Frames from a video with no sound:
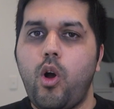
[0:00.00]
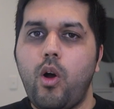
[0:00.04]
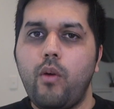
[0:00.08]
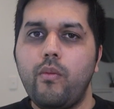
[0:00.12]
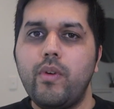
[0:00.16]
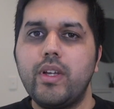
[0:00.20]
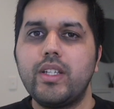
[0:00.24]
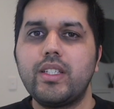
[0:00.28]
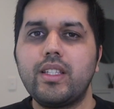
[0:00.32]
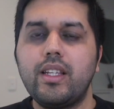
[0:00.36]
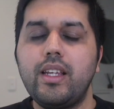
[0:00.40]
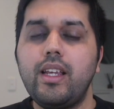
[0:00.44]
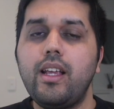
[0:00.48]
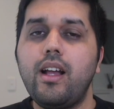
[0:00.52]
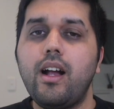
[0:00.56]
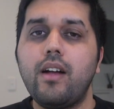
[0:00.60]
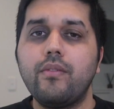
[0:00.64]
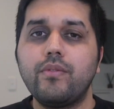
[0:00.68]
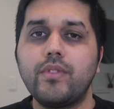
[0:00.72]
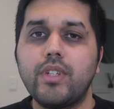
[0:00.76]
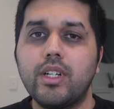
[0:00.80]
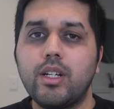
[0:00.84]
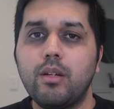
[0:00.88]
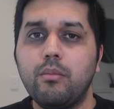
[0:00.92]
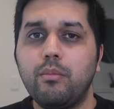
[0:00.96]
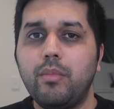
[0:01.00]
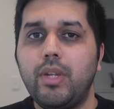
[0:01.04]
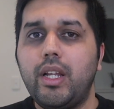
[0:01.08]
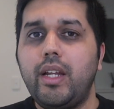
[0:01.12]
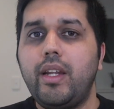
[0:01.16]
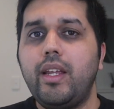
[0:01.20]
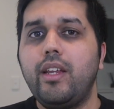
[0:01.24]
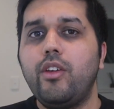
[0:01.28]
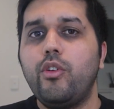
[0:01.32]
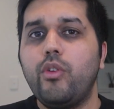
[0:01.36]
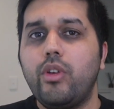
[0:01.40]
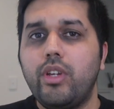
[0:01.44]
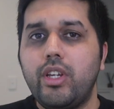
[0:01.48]
Obviously, after
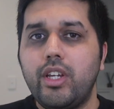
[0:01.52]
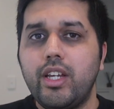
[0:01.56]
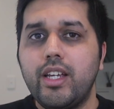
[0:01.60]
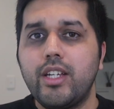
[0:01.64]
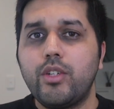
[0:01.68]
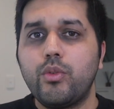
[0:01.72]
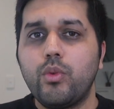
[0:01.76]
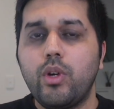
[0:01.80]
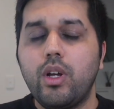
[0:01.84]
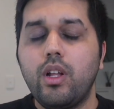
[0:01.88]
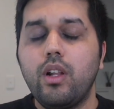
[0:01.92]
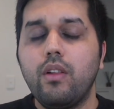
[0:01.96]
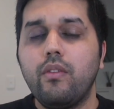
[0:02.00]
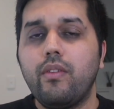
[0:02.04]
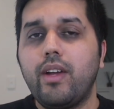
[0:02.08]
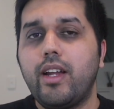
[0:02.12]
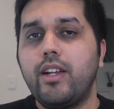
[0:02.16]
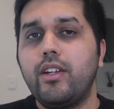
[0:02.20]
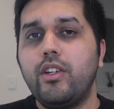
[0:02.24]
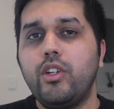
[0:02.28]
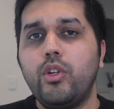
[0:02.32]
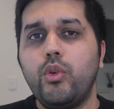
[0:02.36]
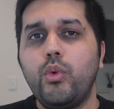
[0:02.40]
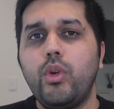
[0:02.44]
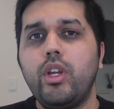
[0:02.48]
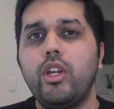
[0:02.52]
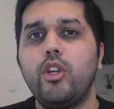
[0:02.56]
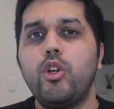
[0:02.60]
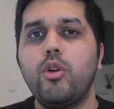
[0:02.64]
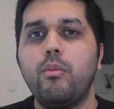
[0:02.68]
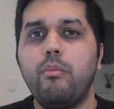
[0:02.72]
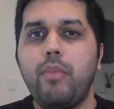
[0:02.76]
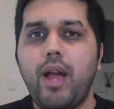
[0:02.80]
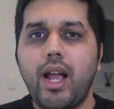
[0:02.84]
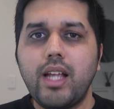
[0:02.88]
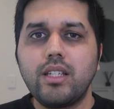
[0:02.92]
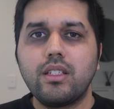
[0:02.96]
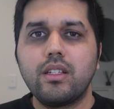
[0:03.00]
completing your year 12 and doing your
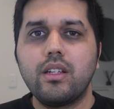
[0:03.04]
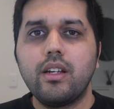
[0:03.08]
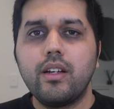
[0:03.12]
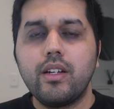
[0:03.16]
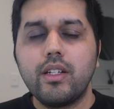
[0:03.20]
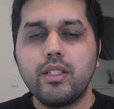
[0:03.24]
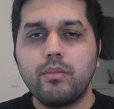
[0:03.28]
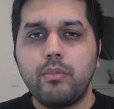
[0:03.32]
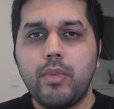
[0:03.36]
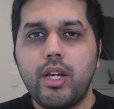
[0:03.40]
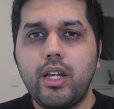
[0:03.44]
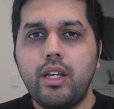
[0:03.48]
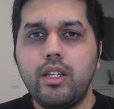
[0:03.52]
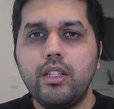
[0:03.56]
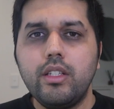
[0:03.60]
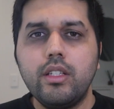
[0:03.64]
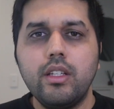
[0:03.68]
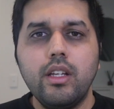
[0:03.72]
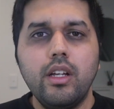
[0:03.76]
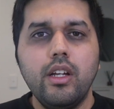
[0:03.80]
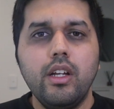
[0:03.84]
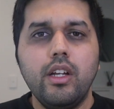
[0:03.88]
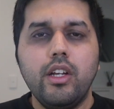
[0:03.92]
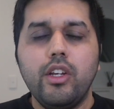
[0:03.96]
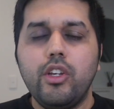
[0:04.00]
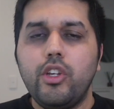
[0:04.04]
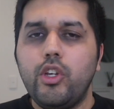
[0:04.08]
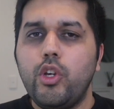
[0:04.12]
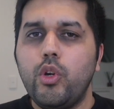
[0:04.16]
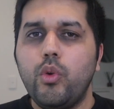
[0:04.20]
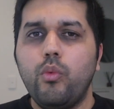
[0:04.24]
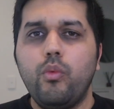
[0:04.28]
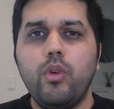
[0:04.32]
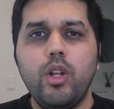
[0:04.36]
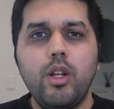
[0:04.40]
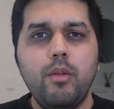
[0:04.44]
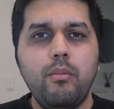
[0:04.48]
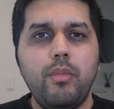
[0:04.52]
bachelor's mean you
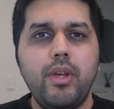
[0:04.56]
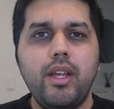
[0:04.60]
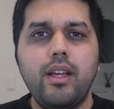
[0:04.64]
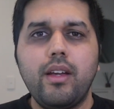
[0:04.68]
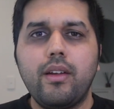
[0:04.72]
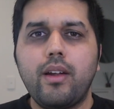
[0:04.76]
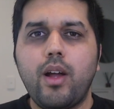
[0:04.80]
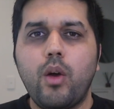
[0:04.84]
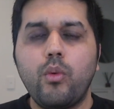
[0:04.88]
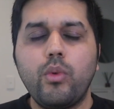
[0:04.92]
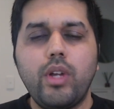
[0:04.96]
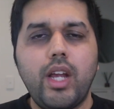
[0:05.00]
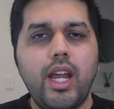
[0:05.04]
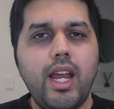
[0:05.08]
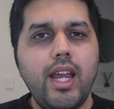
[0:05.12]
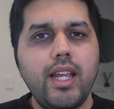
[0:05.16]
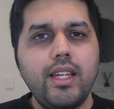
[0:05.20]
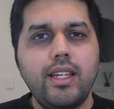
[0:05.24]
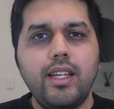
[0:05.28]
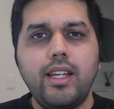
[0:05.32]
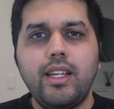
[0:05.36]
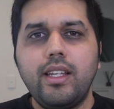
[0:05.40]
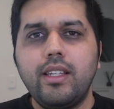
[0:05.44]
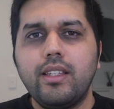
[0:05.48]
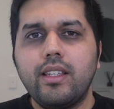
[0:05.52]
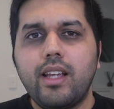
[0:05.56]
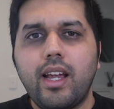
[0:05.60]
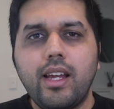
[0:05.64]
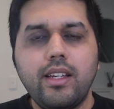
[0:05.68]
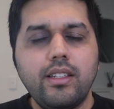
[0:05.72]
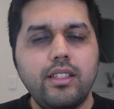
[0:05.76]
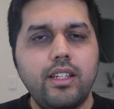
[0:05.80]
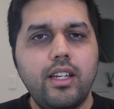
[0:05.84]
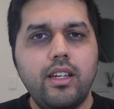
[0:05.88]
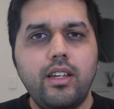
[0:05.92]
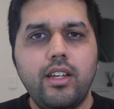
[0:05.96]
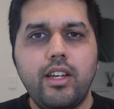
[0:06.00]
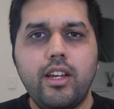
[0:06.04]
will be around 18,
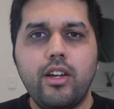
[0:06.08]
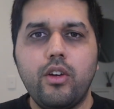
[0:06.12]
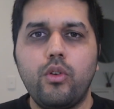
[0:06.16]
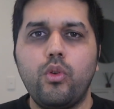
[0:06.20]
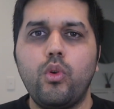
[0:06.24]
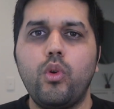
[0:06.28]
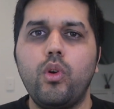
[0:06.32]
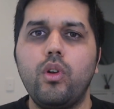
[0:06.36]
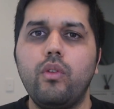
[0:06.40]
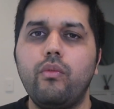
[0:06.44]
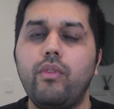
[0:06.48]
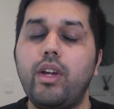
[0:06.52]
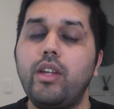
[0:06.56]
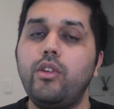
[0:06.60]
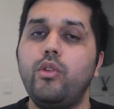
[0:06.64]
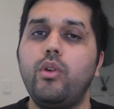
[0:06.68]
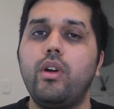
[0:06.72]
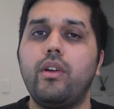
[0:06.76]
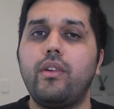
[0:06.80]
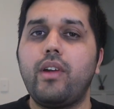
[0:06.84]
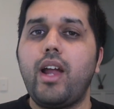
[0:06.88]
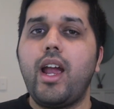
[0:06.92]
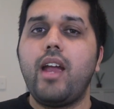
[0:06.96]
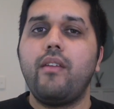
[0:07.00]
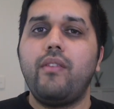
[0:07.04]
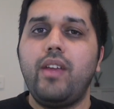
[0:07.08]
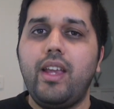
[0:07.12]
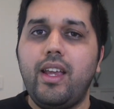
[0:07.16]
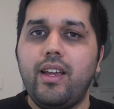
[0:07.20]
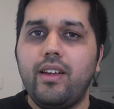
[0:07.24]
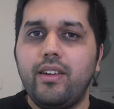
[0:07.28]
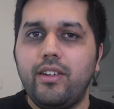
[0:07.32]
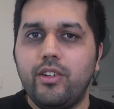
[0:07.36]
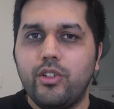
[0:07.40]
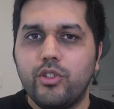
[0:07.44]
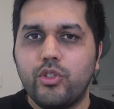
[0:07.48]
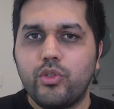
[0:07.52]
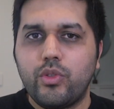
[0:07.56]
19 year old when you arrive here
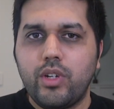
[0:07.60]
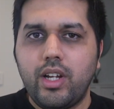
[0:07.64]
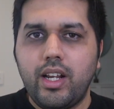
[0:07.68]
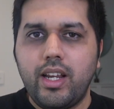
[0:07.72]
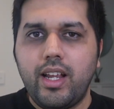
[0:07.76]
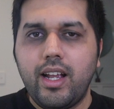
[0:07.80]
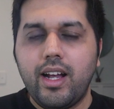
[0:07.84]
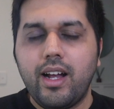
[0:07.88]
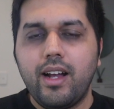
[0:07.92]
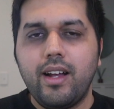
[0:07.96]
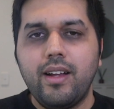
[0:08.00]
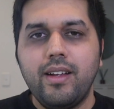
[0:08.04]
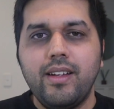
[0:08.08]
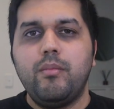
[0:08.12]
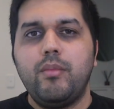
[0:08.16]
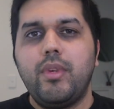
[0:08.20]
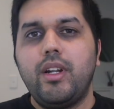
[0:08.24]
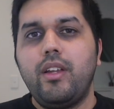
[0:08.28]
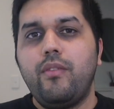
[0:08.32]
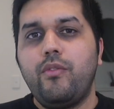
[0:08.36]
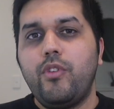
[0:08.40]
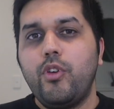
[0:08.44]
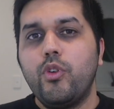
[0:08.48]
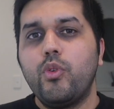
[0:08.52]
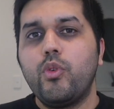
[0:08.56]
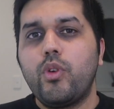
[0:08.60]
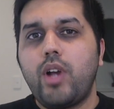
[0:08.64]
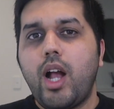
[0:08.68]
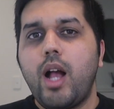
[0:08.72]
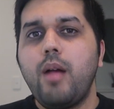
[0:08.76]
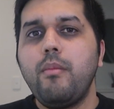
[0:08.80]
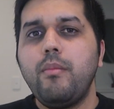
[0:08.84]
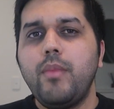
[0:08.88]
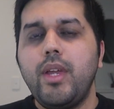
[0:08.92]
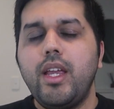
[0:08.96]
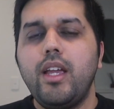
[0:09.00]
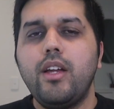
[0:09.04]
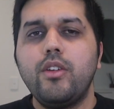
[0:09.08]
in Australia. But if you
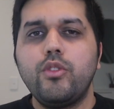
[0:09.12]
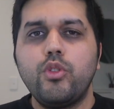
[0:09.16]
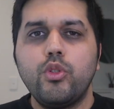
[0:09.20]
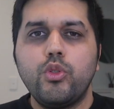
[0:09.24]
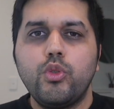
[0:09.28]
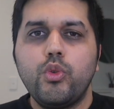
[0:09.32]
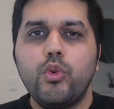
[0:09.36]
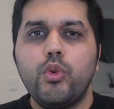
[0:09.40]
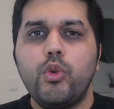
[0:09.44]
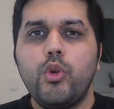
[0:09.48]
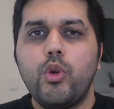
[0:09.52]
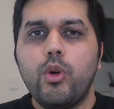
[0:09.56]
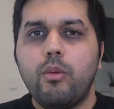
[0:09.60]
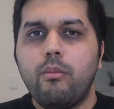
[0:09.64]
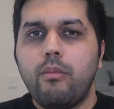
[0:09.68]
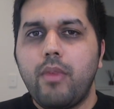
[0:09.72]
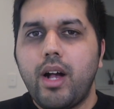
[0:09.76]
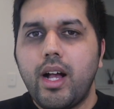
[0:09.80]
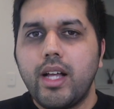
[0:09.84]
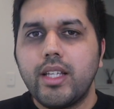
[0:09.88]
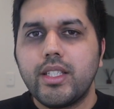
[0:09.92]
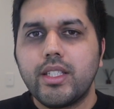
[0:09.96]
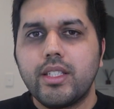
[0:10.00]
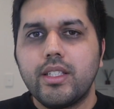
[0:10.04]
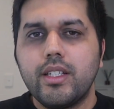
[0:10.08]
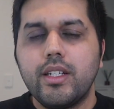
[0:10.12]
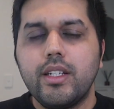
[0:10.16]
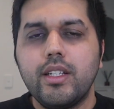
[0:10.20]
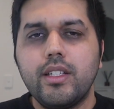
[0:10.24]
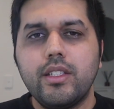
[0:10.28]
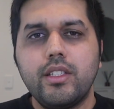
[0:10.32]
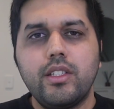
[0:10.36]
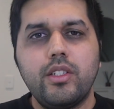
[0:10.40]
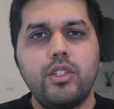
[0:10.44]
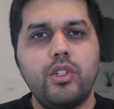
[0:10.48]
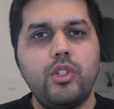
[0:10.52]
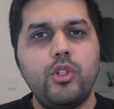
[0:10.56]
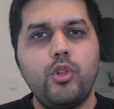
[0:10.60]
come here to do your
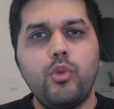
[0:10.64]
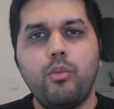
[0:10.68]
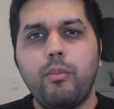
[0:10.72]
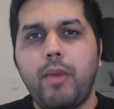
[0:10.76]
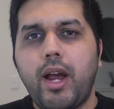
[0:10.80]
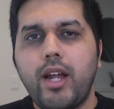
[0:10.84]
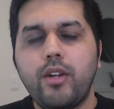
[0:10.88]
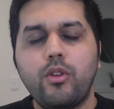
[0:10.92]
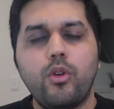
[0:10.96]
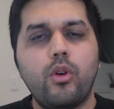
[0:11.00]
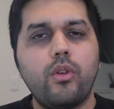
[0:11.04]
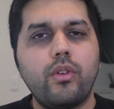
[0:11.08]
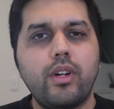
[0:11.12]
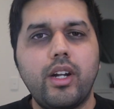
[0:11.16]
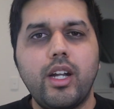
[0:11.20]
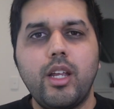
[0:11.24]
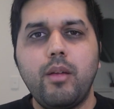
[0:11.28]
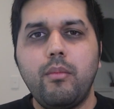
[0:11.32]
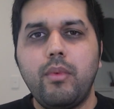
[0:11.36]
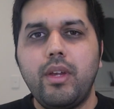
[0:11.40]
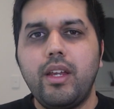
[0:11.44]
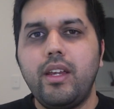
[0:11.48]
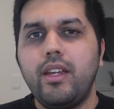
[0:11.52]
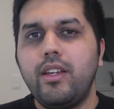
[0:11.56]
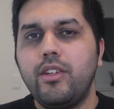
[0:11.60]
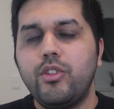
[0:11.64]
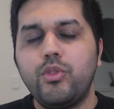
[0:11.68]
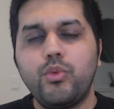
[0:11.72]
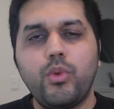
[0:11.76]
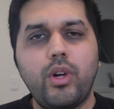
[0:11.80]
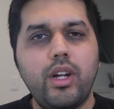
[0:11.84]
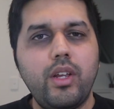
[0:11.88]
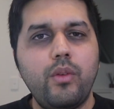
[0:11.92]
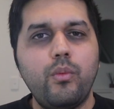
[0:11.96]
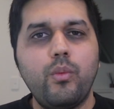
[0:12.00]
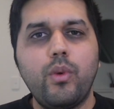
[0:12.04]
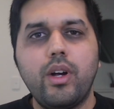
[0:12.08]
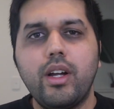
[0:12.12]
master's, you might already be
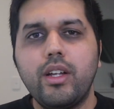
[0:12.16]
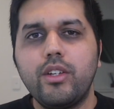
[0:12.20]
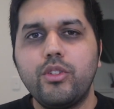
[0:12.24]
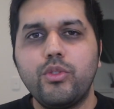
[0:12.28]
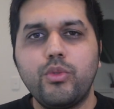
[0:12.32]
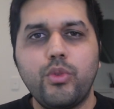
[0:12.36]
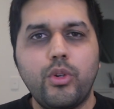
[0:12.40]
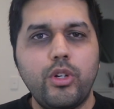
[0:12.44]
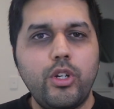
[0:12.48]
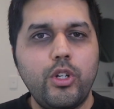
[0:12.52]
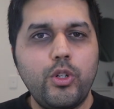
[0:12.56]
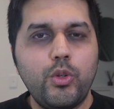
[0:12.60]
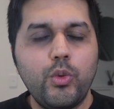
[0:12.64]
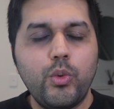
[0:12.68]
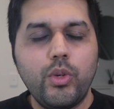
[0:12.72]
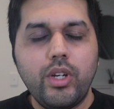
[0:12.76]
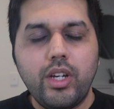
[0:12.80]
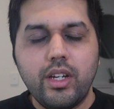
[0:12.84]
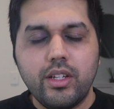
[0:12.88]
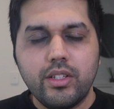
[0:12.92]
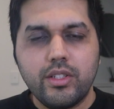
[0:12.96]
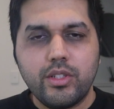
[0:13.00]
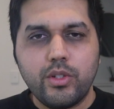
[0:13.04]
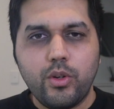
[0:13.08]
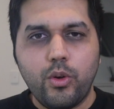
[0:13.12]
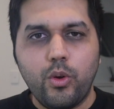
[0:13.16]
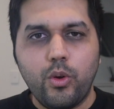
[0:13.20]
21, 22 years